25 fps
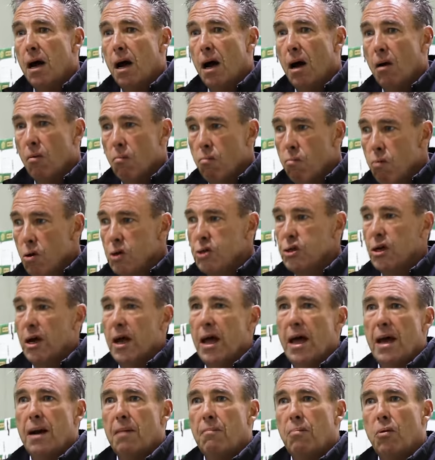I wish I
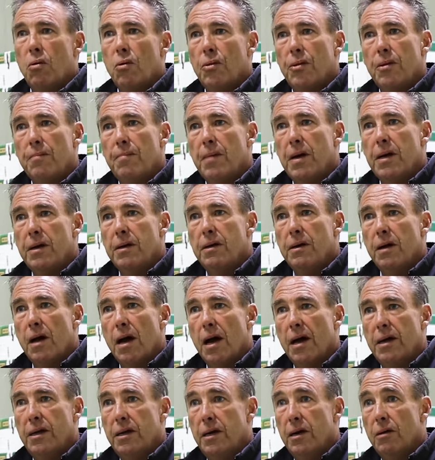had brought them in
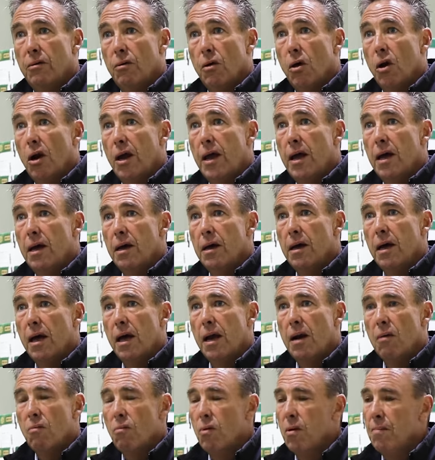a year earlier,
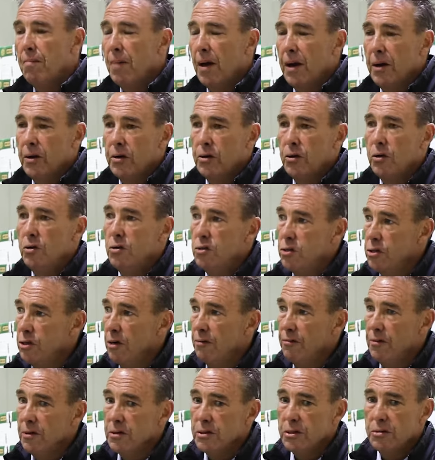and it would have made a huge
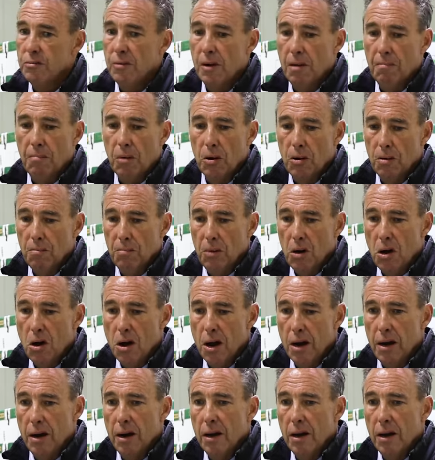difference to our bottom line.